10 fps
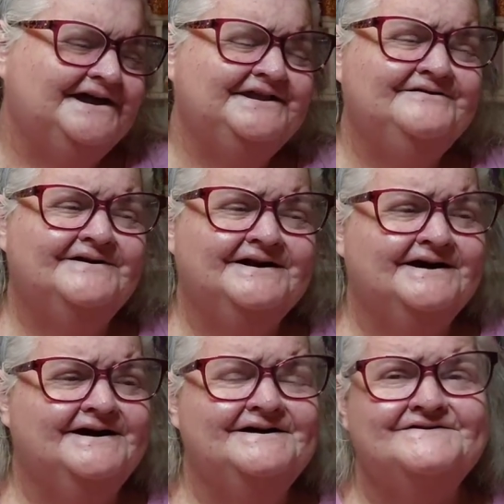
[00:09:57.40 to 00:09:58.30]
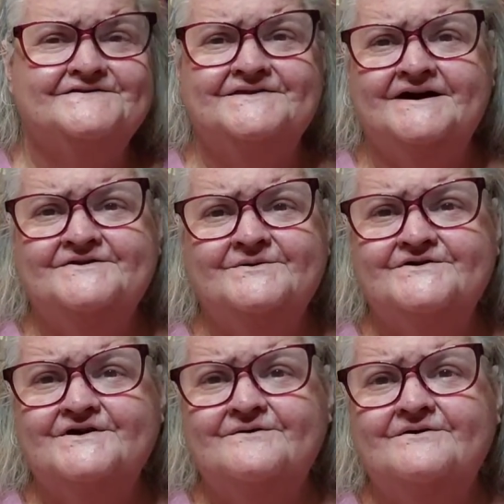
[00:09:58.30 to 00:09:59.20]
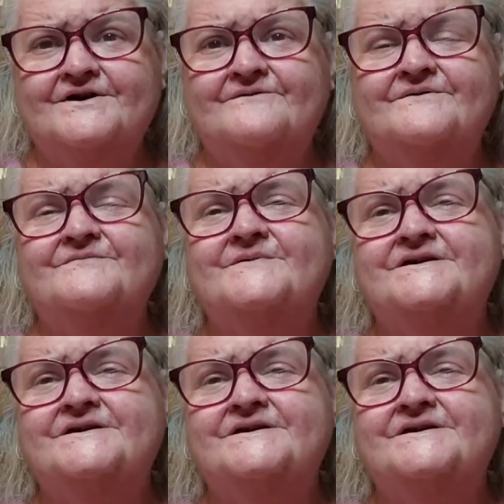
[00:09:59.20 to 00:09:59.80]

Anyway, guys, that's what's going on with